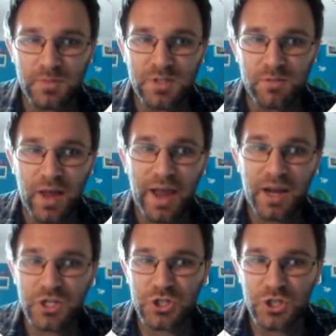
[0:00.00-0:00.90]
some
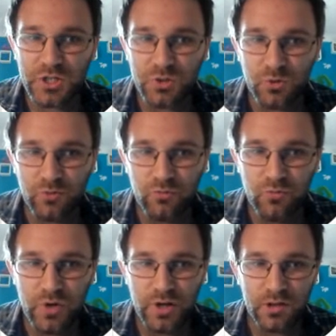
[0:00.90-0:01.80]
extra sort of
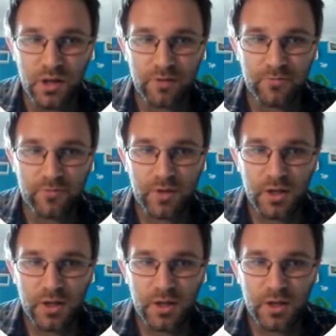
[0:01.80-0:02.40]
real life